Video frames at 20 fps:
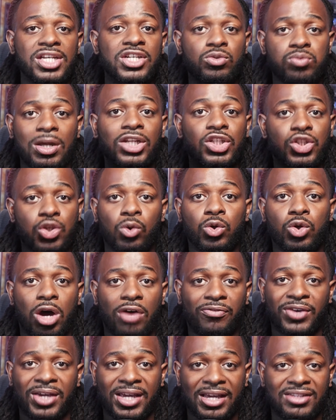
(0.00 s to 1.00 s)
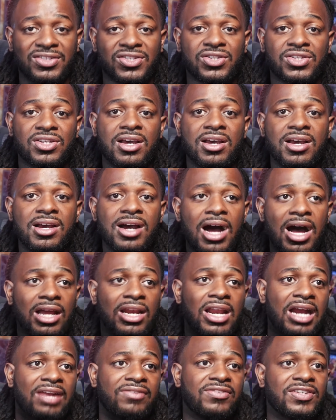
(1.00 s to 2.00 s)
as well as hold off against a
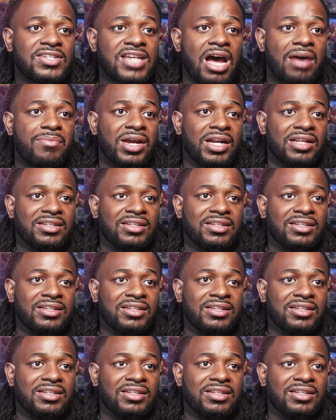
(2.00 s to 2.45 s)
lot of the top meta